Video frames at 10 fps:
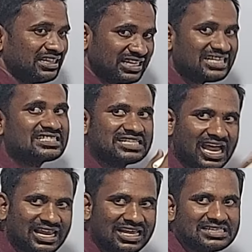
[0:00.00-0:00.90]
this
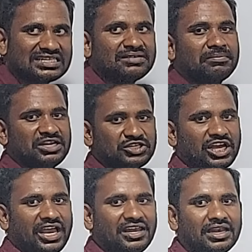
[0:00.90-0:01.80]
dialyzing
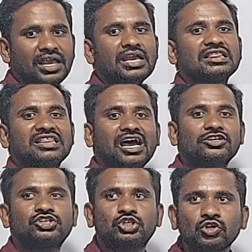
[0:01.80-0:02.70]
mission,
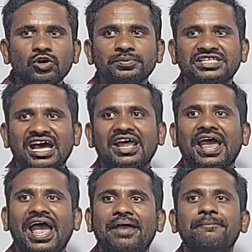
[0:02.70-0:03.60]
the tubes are
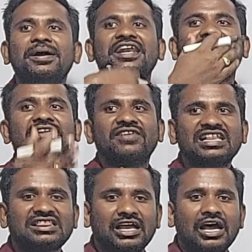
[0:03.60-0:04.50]
embedded
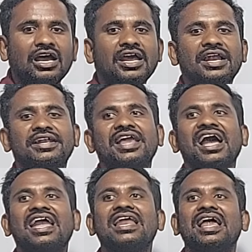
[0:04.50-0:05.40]
with
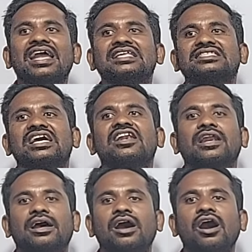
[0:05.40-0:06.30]

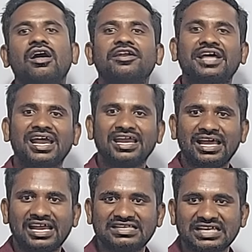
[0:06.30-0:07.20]
dialyzer or
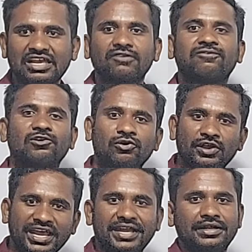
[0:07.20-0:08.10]
dialyzing
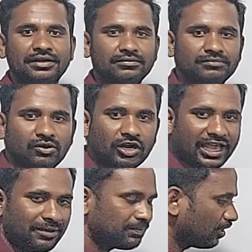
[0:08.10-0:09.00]
fluid.
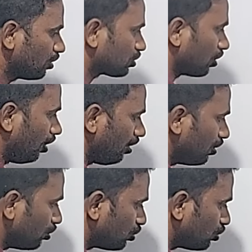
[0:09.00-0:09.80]
Okay, so